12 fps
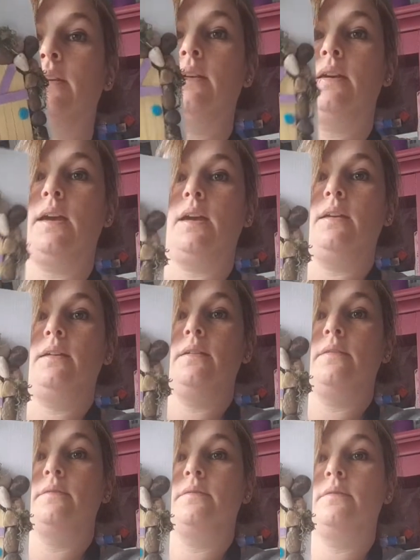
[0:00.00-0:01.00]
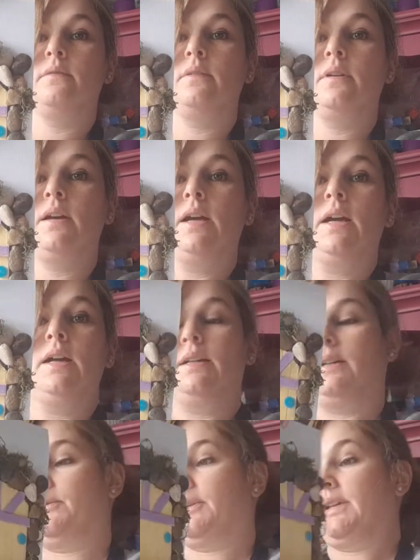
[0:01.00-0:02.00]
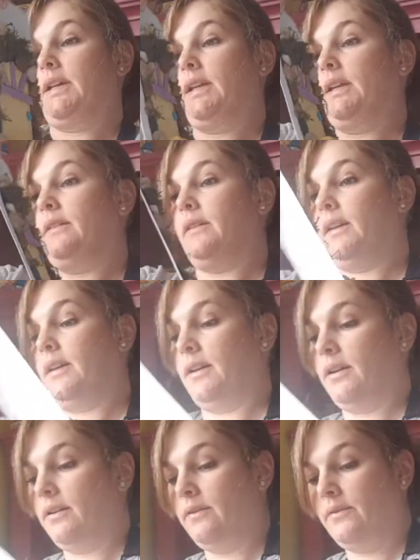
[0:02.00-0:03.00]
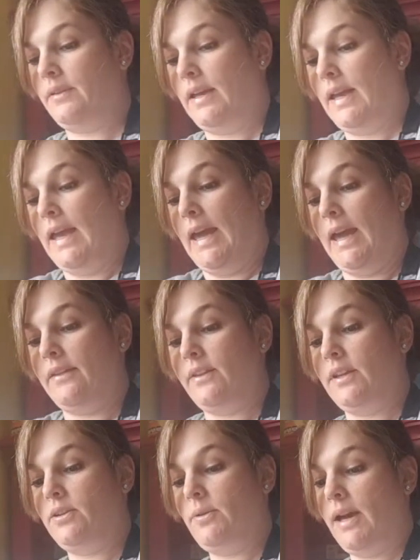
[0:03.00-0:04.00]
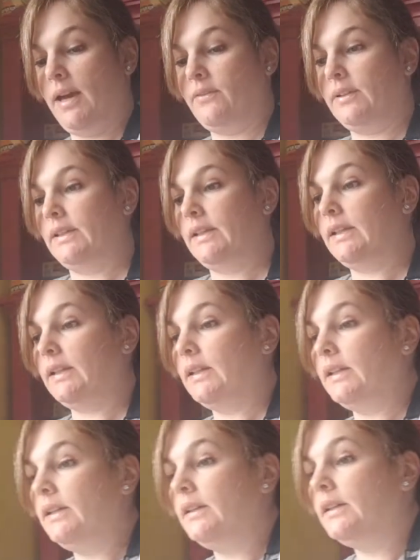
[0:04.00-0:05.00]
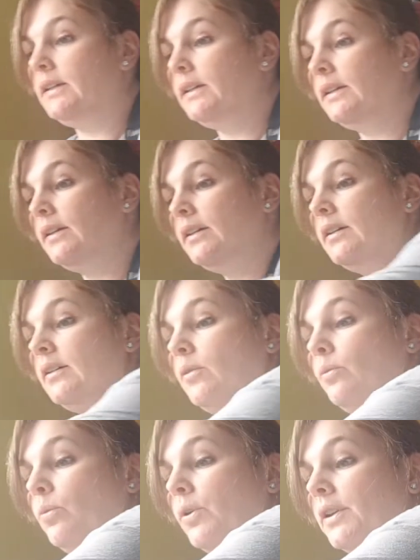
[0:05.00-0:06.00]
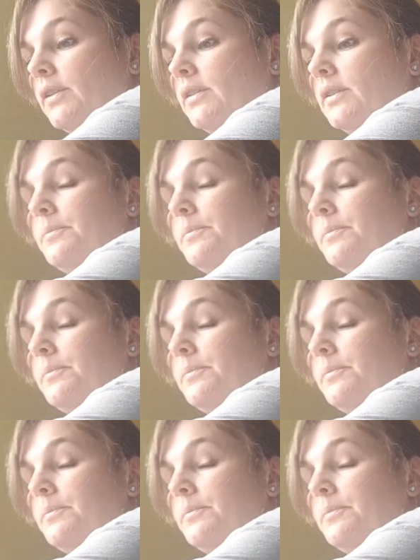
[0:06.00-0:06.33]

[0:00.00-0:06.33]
Okay. We're getting there. And then you have a little wooden